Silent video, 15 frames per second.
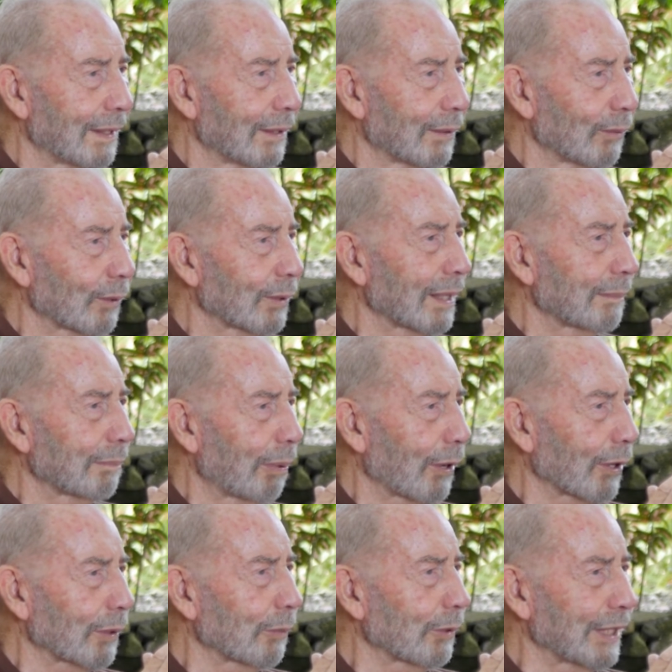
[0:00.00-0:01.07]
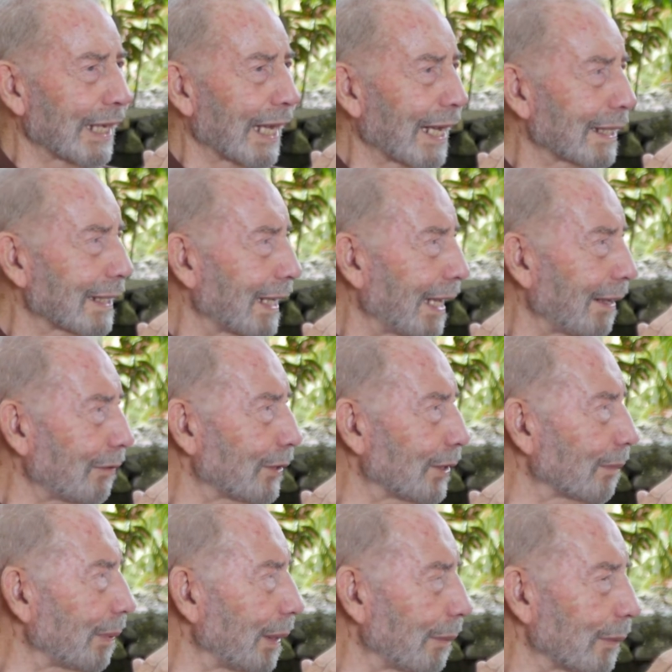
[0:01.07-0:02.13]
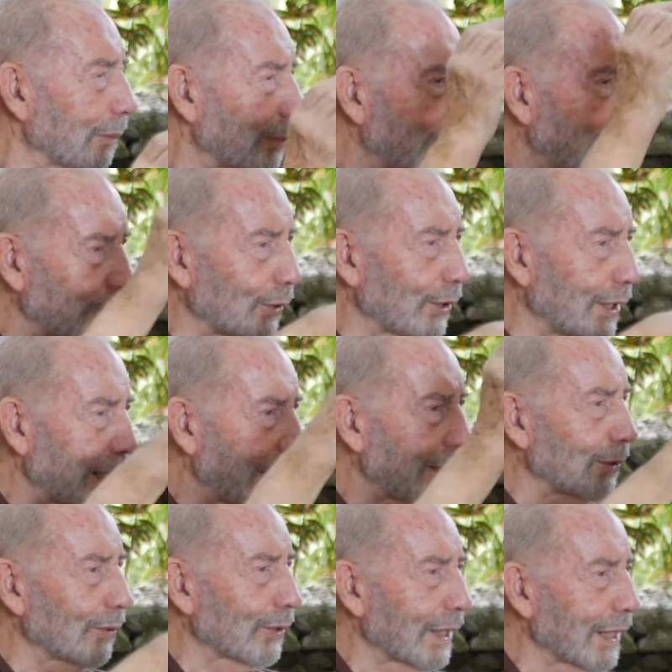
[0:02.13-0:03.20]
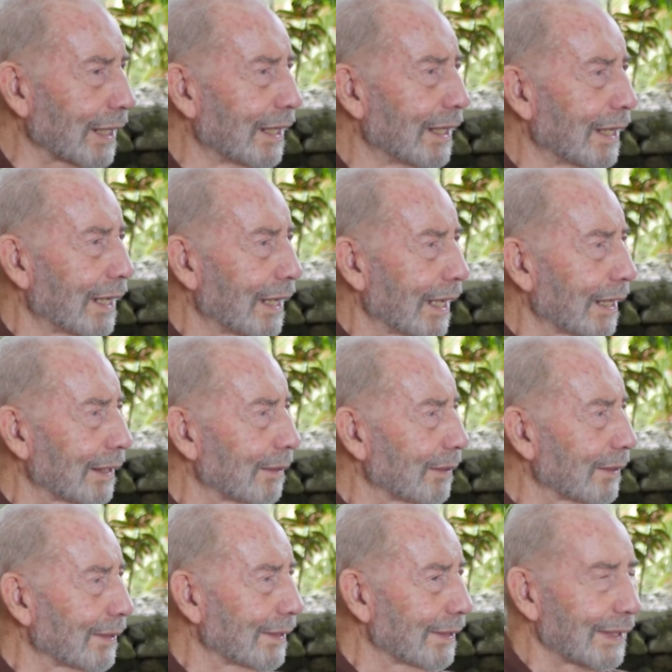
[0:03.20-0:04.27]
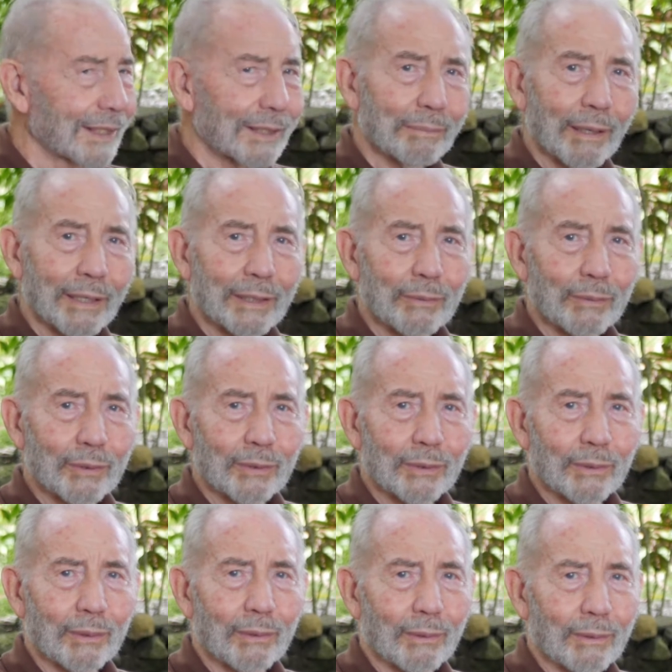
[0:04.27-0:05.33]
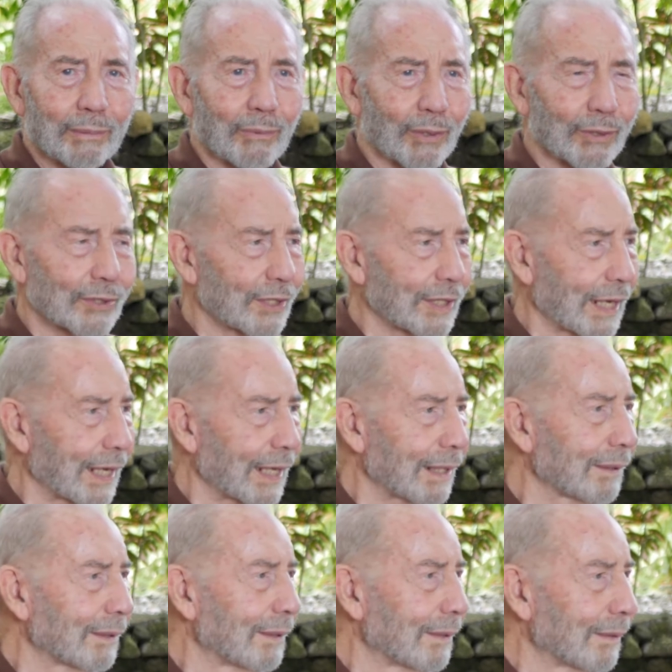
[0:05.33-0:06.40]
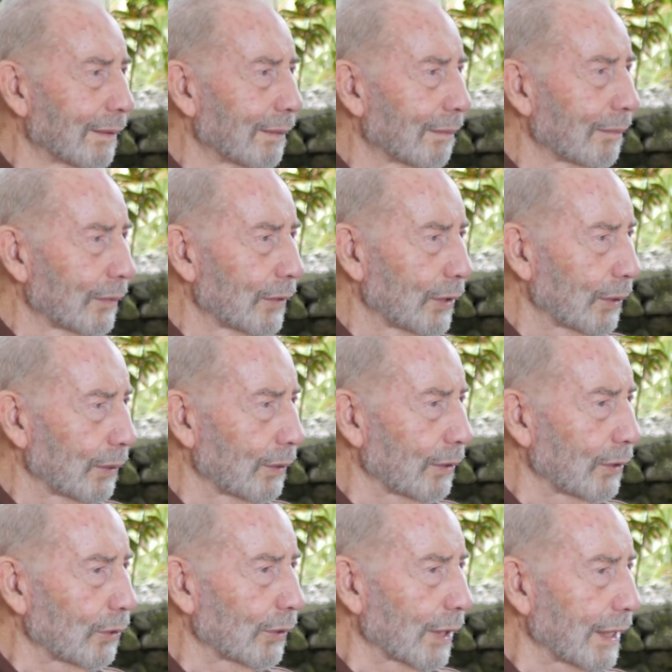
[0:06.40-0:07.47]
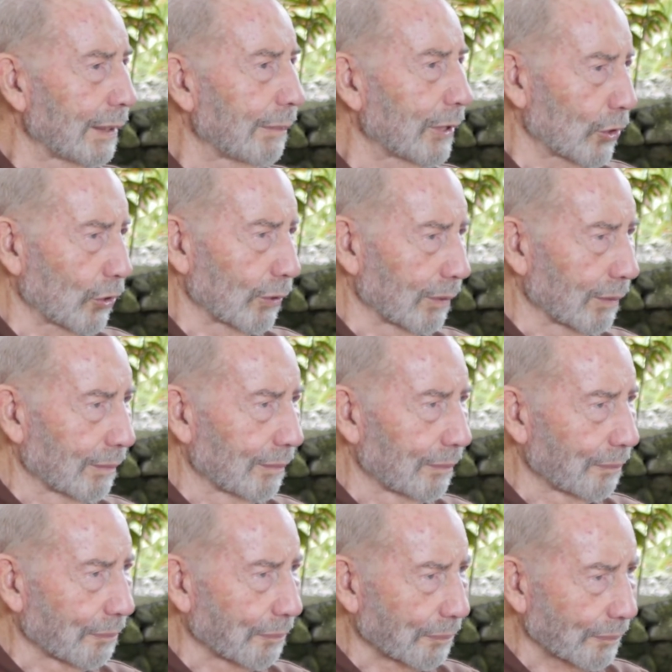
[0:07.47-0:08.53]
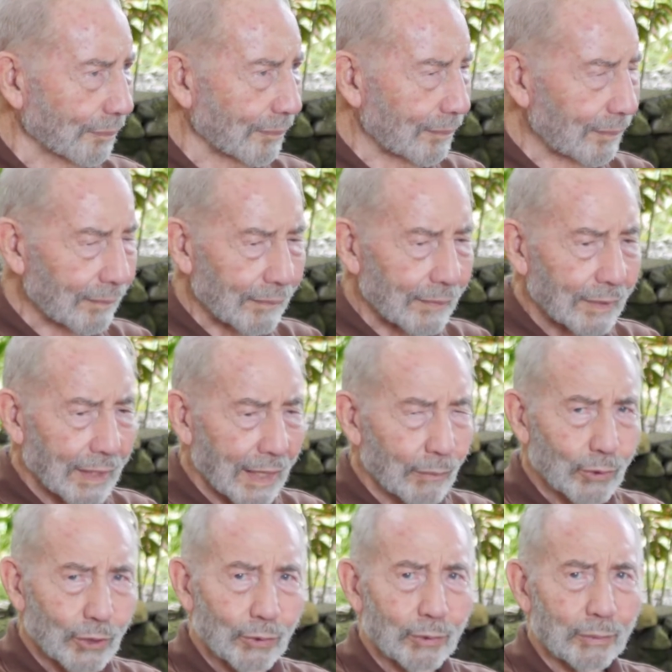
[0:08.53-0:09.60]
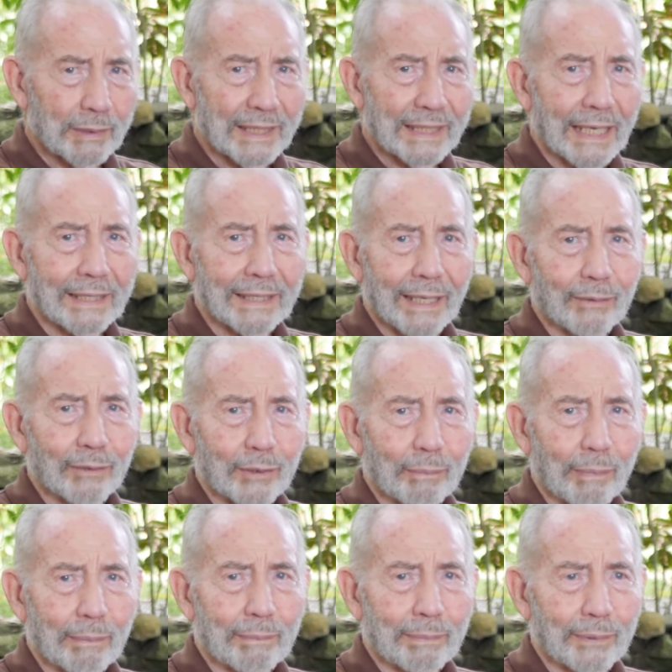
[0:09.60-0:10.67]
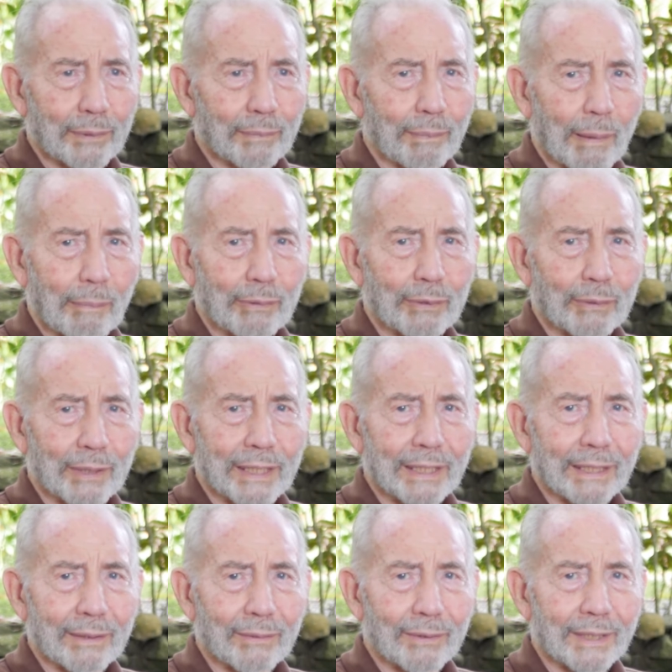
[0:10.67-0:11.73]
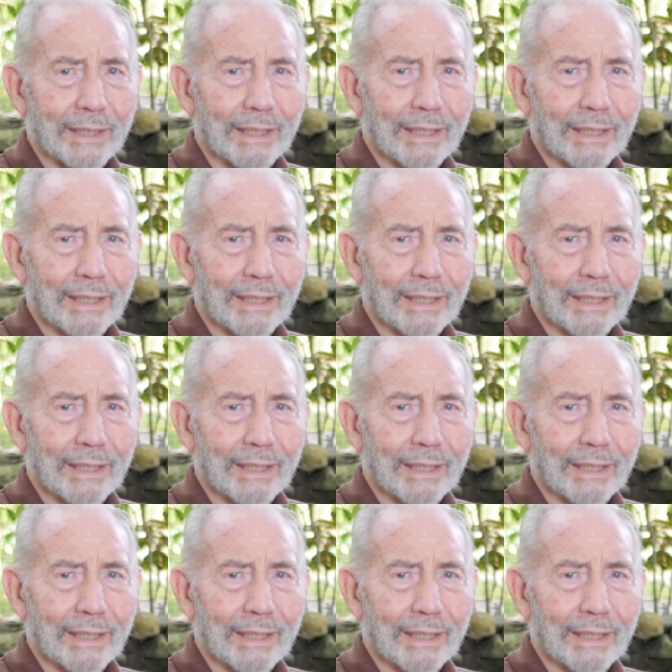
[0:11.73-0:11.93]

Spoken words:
what pocket money I had left, and people put it in, you see, and this money would go once a year to the New Guinea mission, which would be sent out to Papua New Guinea, you see.